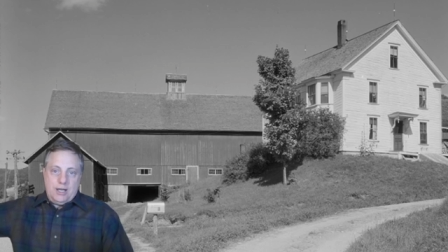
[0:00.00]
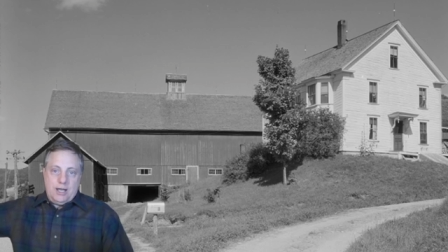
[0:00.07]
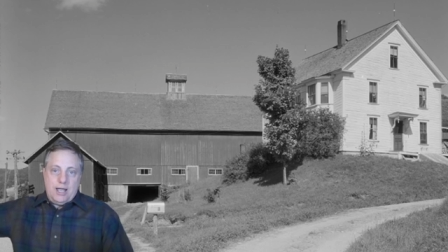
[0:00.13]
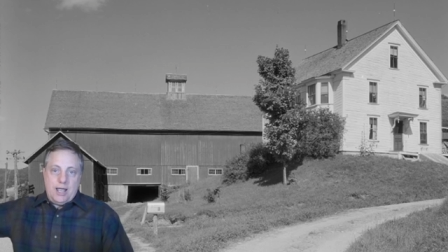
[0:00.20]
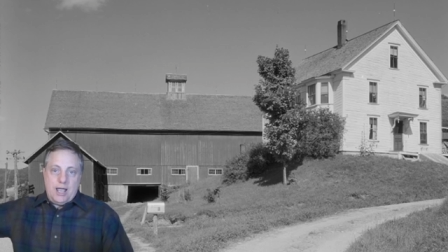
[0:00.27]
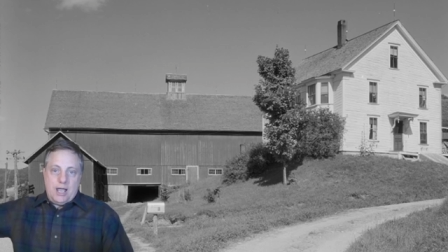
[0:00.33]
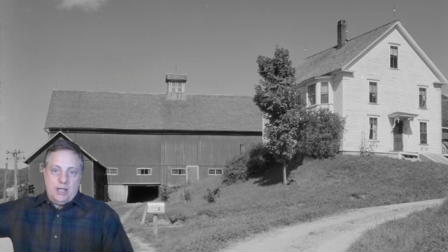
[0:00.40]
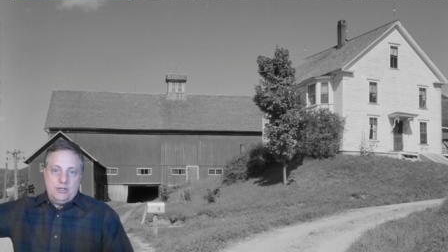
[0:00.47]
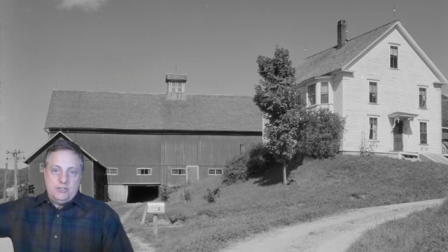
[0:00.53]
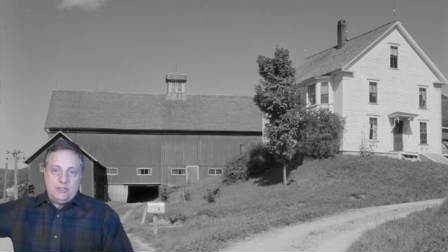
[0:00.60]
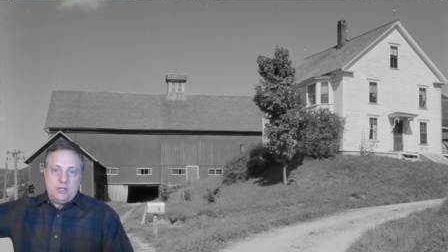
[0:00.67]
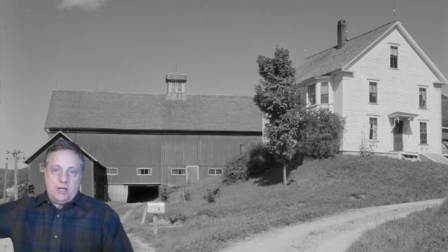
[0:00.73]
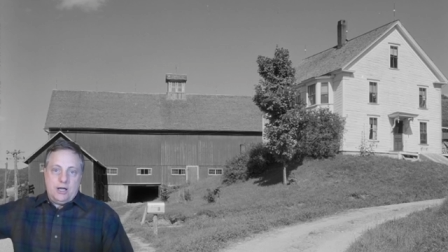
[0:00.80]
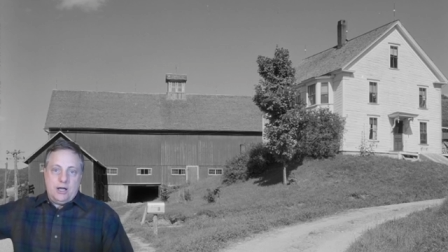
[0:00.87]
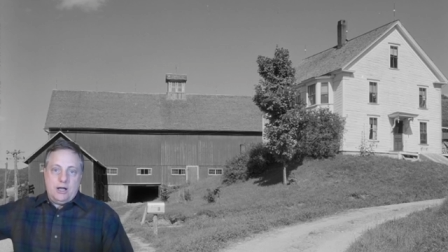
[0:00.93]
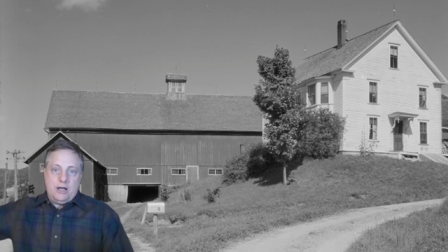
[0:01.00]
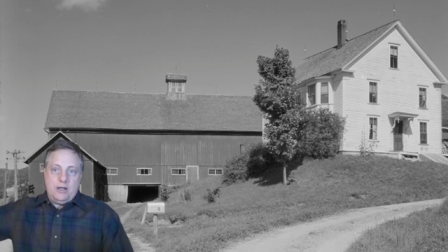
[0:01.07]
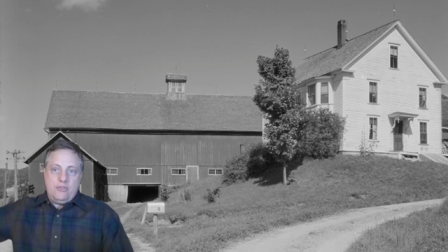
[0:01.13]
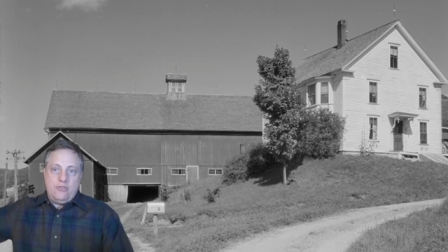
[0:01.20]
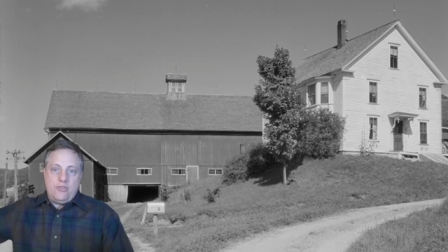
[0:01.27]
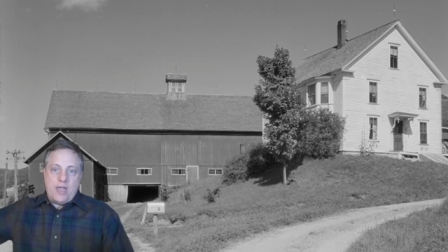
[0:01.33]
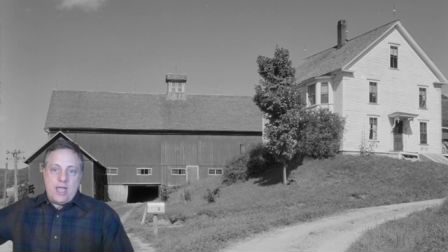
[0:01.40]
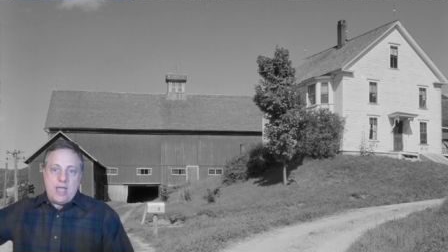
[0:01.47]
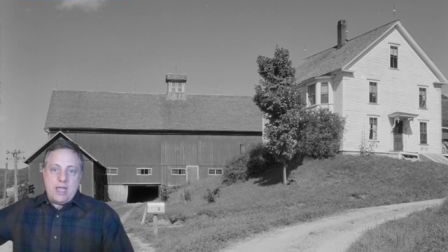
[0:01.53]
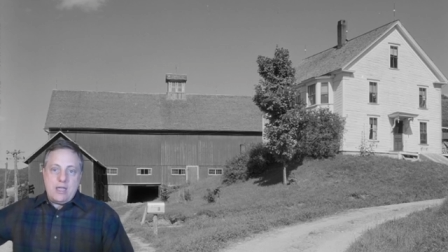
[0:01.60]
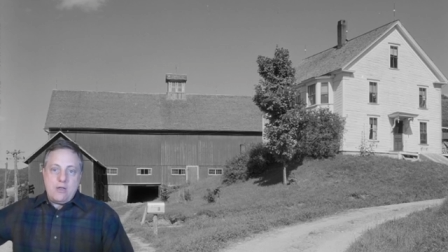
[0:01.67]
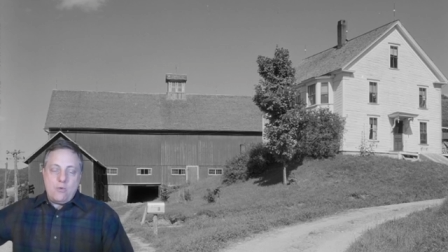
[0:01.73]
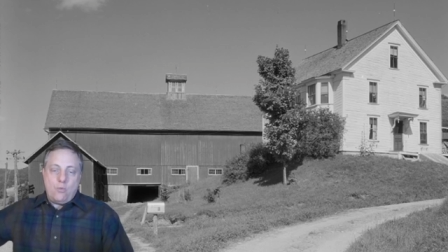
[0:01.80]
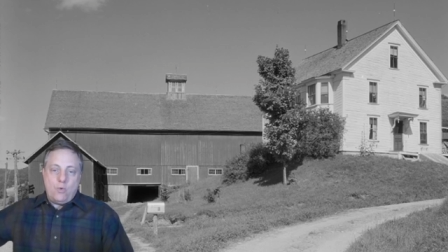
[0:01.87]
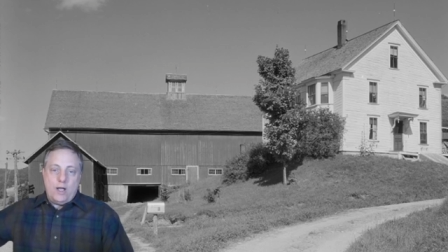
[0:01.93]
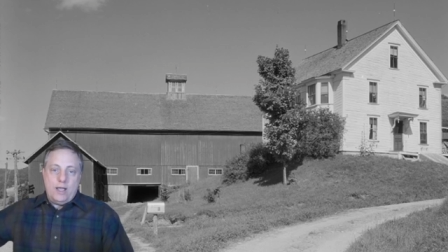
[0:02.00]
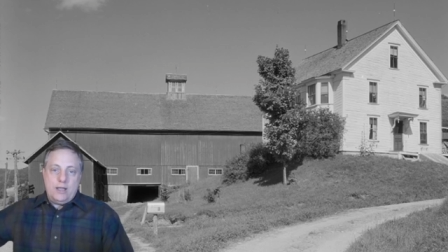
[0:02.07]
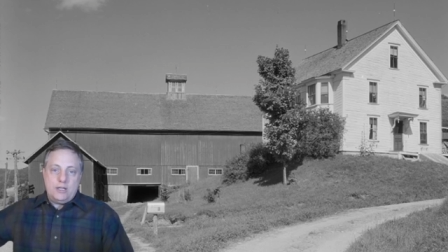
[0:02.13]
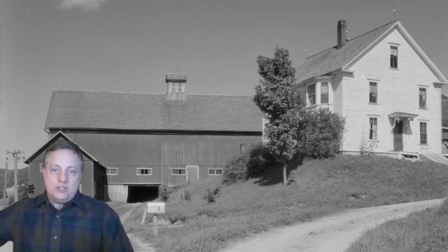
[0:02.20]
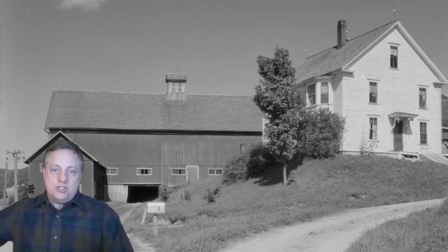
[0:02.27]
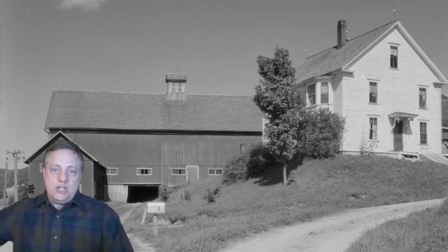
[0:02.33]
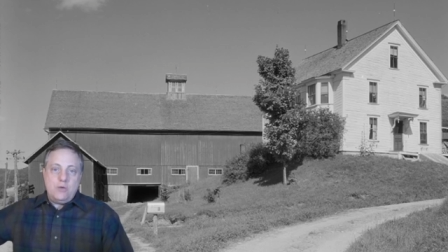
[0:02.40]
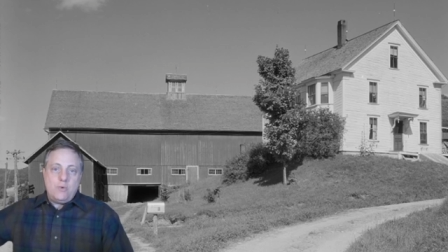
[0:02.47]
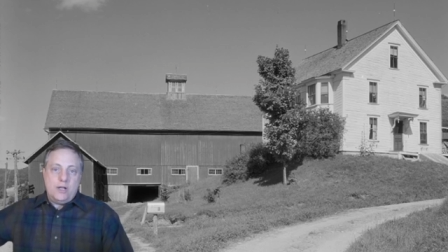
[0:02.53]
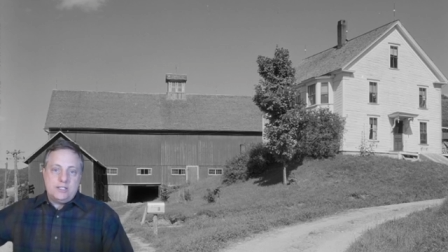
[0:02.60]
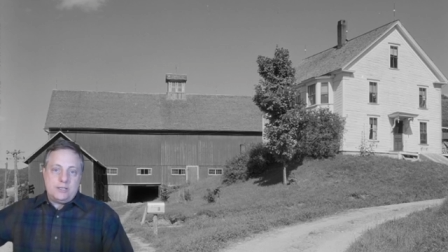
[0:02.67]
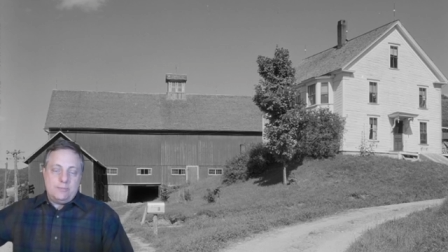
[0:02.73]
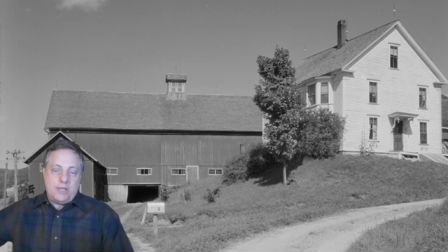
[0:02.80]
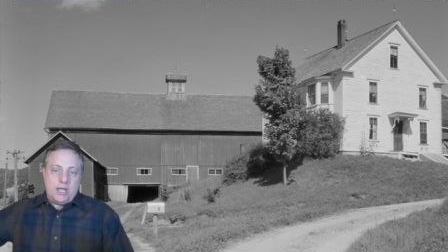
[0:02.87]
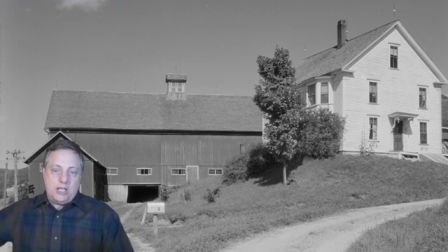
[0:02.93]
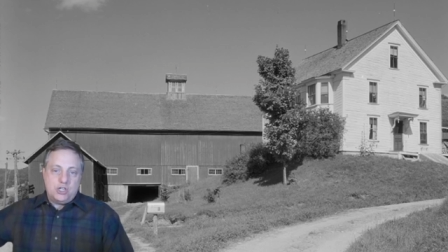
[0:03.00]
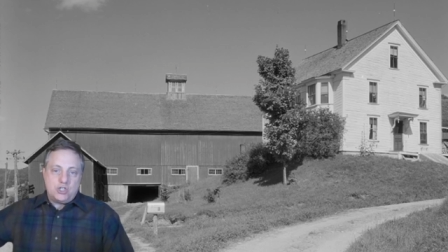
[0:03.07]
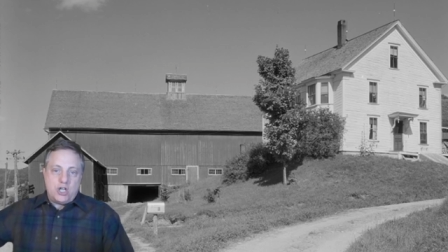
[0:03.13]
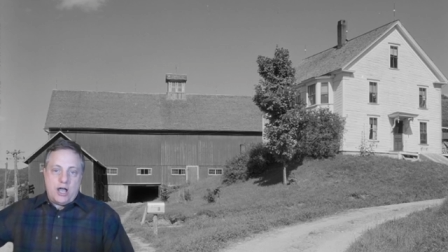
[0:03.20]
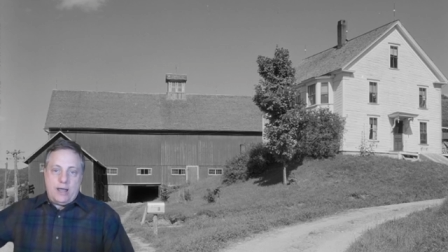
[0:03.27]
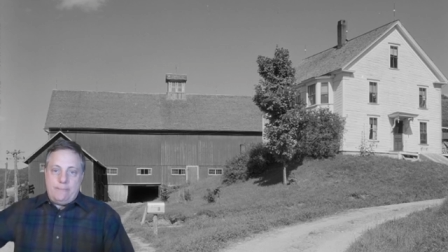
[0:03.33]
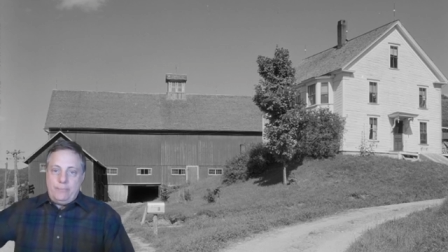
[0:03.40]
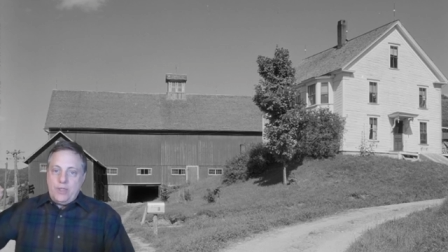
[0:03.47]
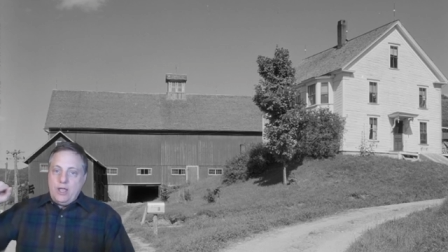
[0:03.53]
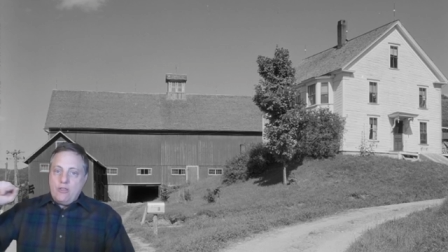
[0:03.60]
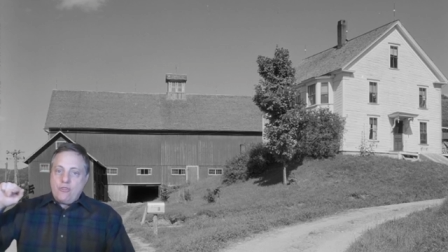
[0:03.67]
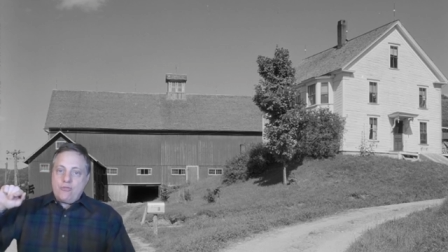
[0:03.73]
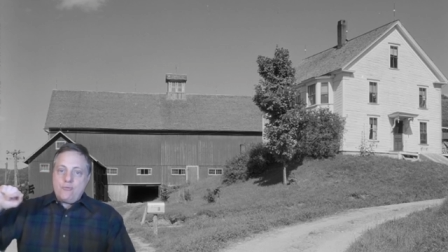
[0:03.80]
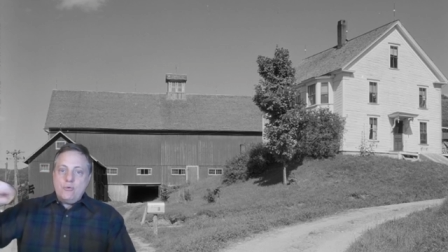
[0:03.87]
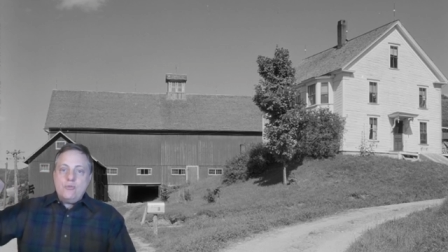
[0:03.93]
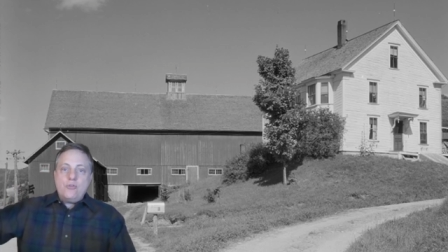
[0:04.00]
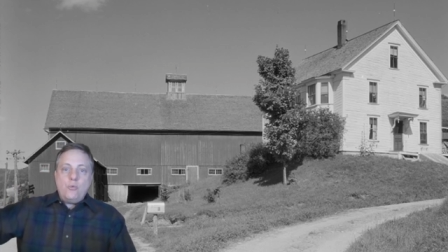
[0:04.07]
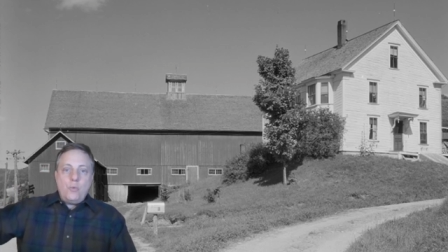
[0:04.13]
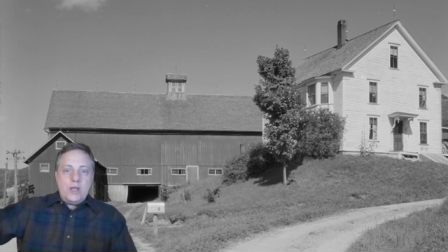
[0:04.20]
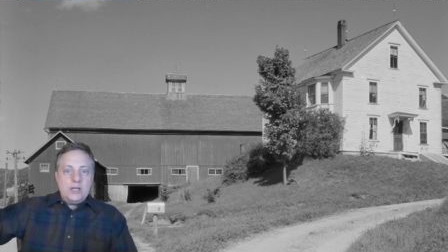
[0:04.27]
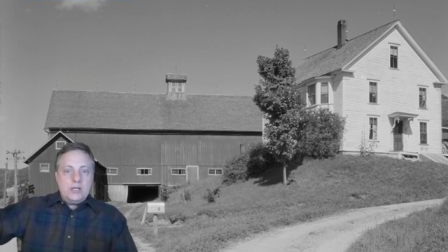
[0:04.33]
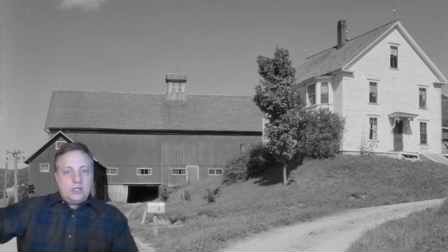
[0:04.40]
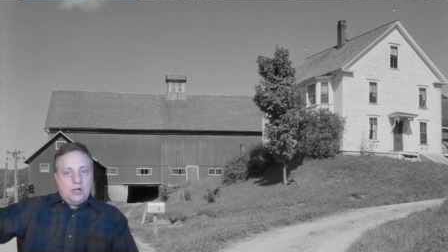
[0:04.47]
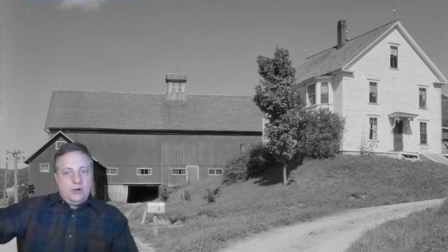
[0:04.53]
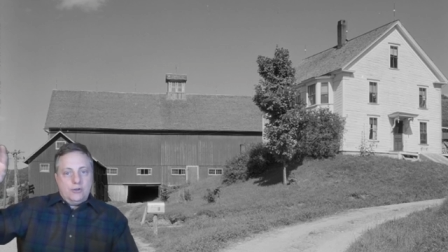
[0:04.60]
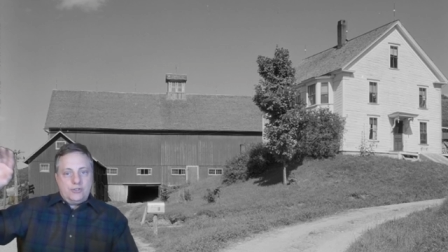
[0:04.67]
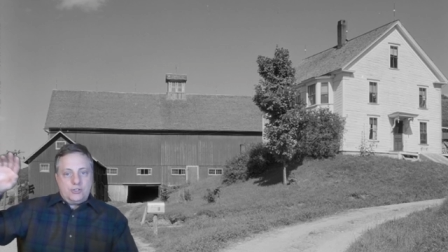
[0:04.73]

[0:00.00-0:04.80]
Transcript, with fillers: and uh, they wind, she winds up getting shot through the window.